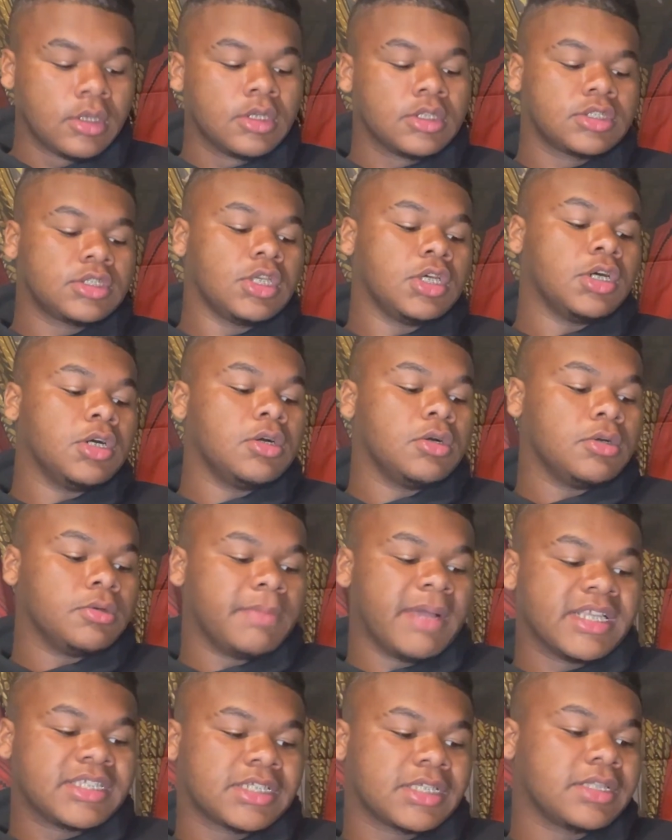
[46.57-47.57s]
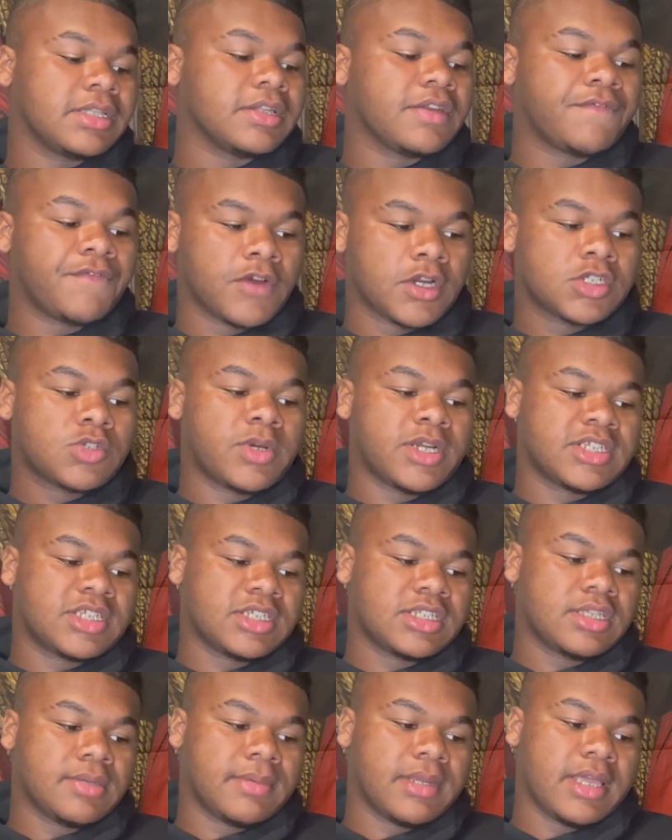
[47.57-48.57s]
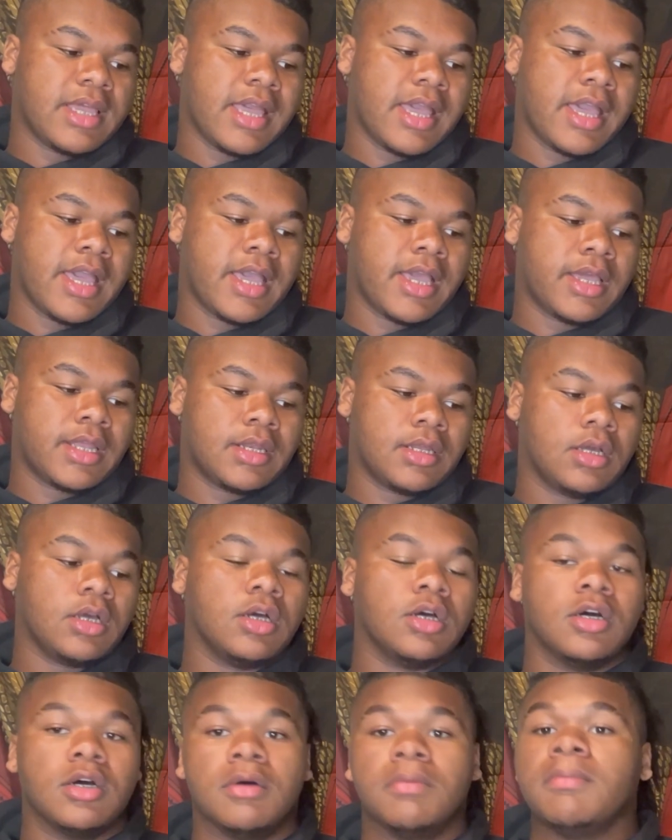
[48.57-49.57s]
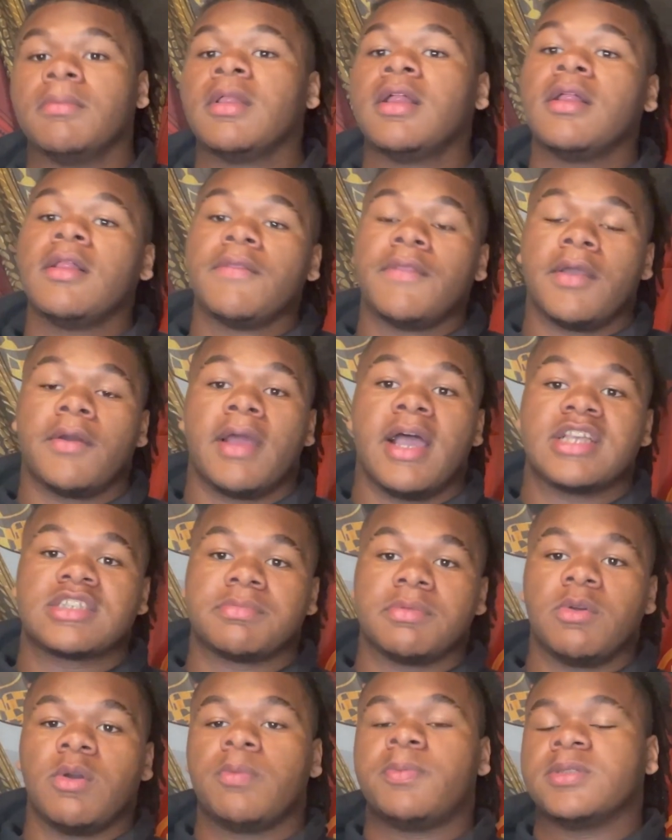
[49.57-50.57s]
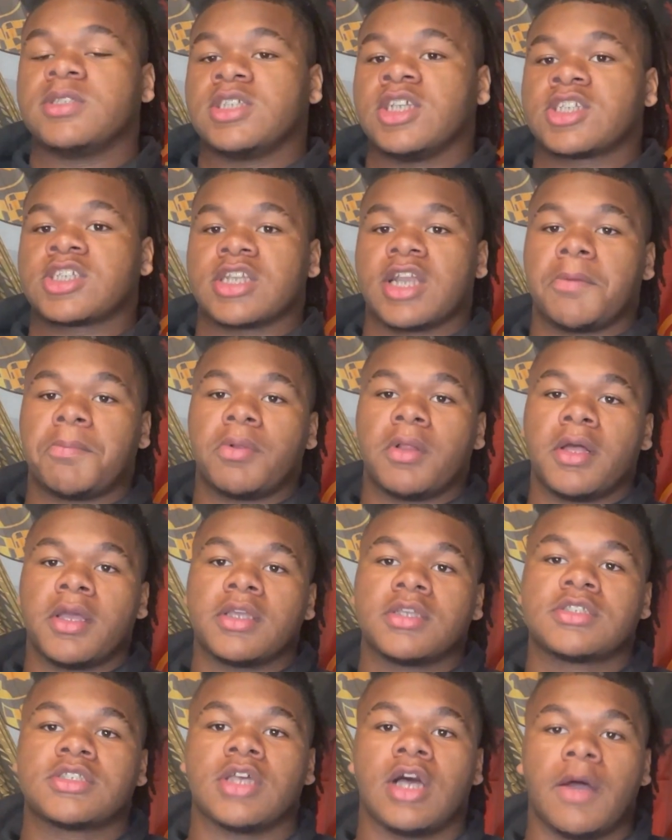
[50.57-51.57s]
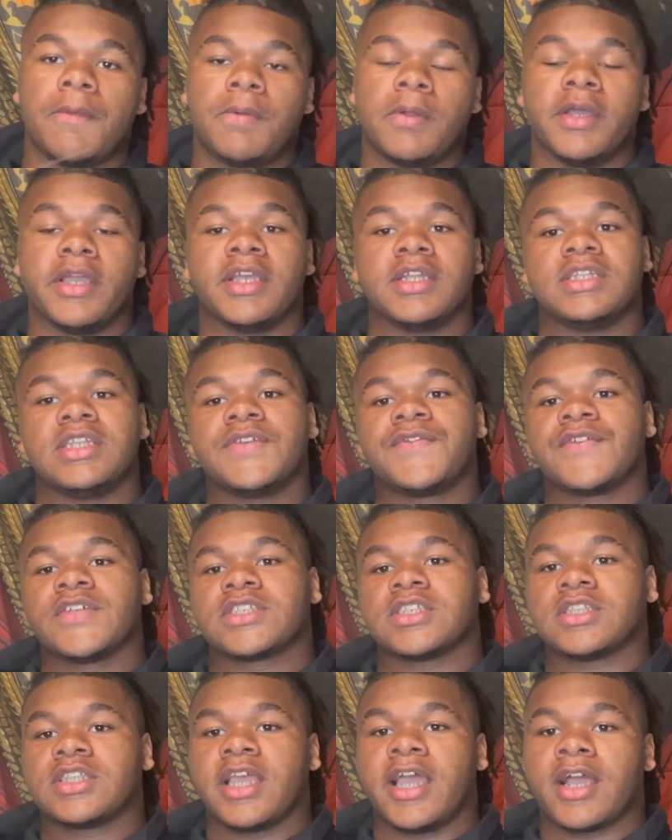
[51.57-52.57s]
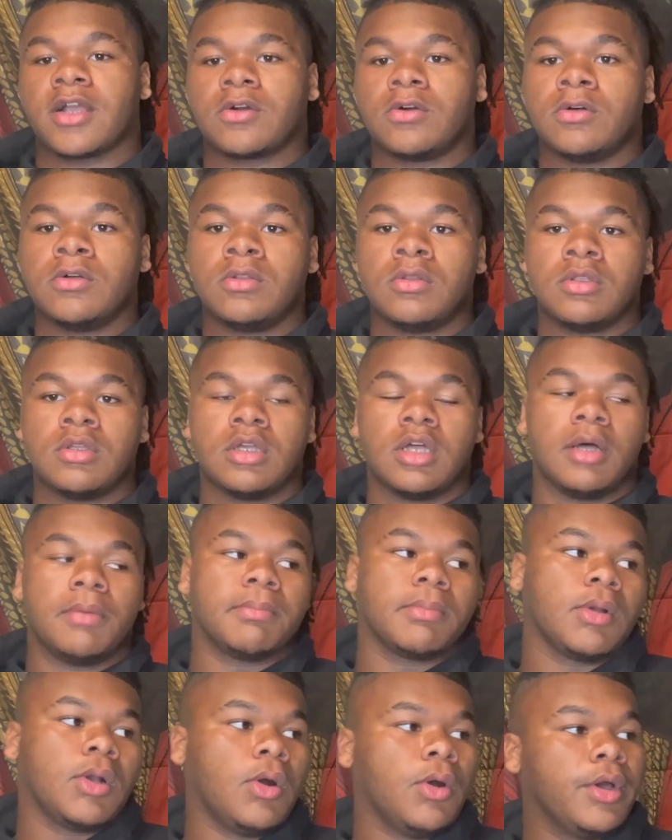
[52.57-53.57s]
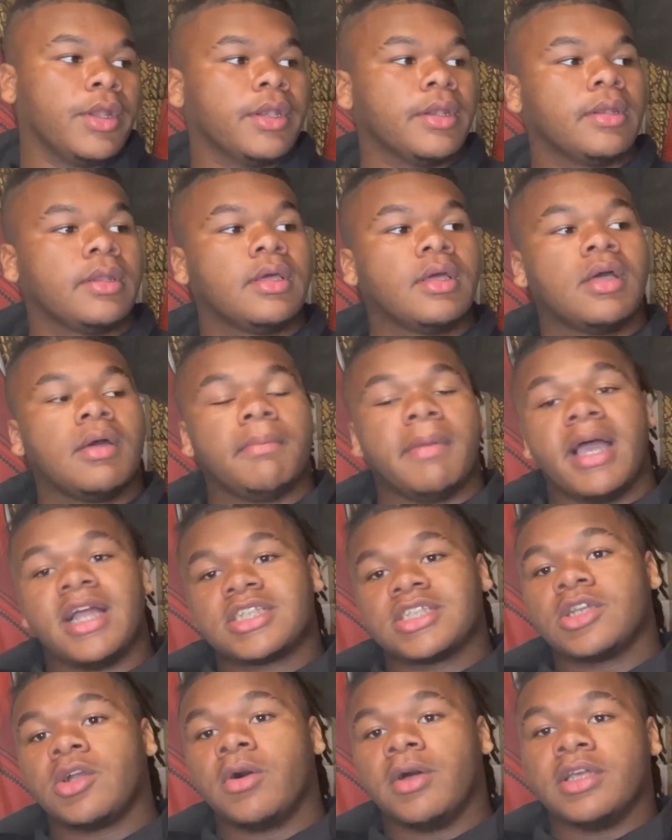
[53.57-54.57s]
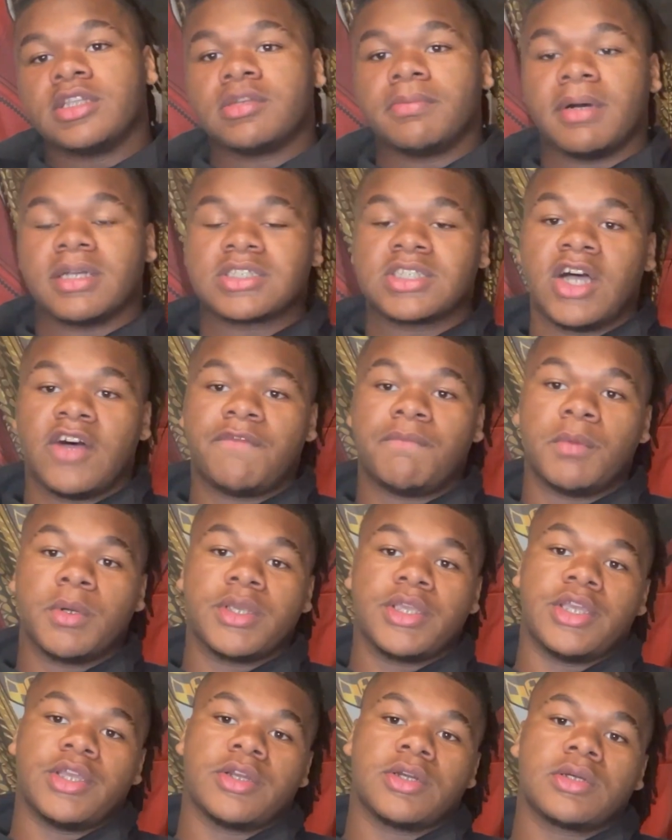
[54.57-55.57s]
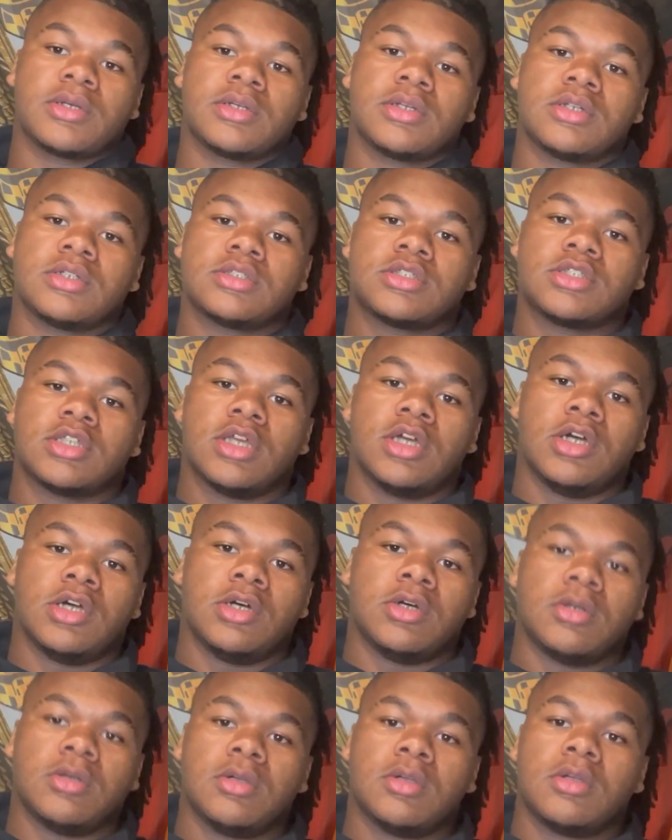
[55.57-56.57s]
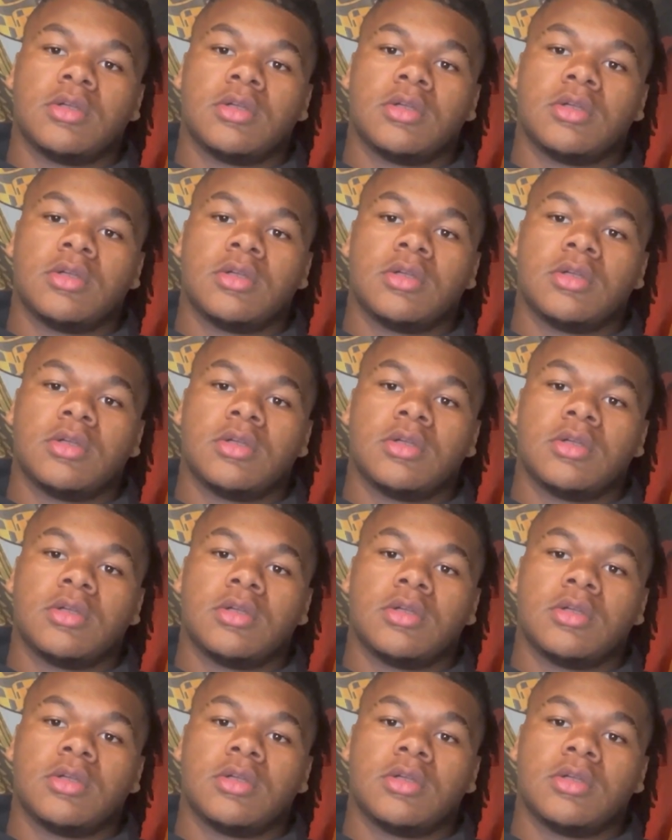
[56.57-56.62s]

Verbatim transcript: So basically, the first question somebody had, um, they were asking me what position I play. So I play defensive tackle. I'm going, I'm actually going into my sophomore year. So